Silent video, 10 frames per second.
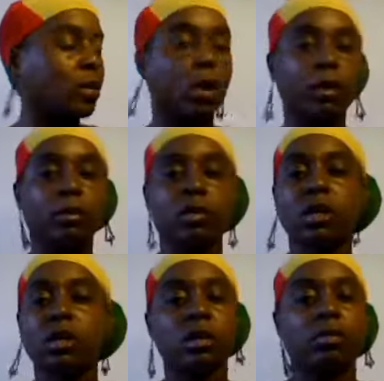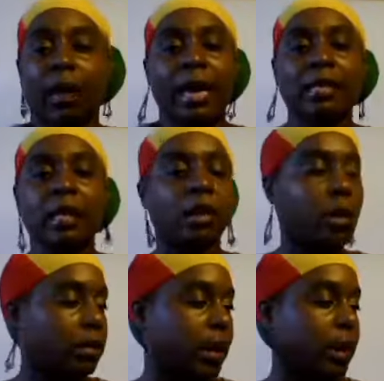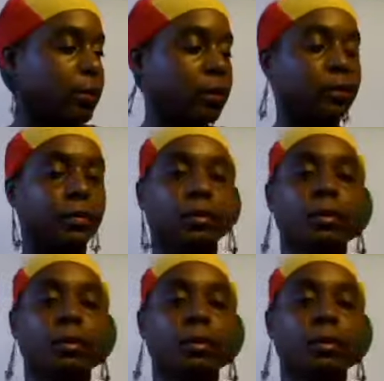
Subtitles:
one, just as another example,